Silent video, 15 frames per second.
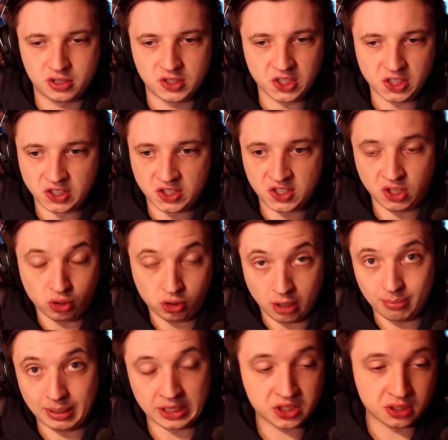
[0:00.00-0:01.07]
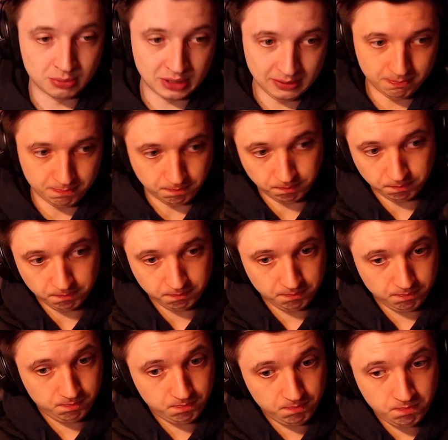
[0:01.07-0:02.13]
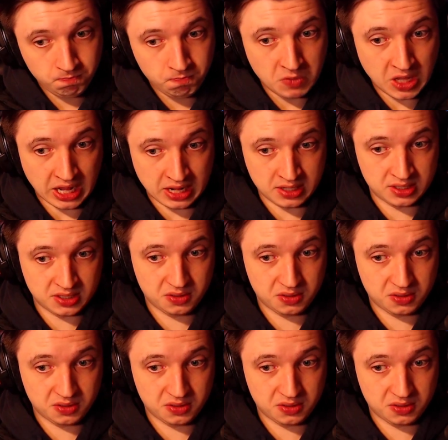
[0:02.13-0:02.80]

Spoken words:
It's so complex to me. And...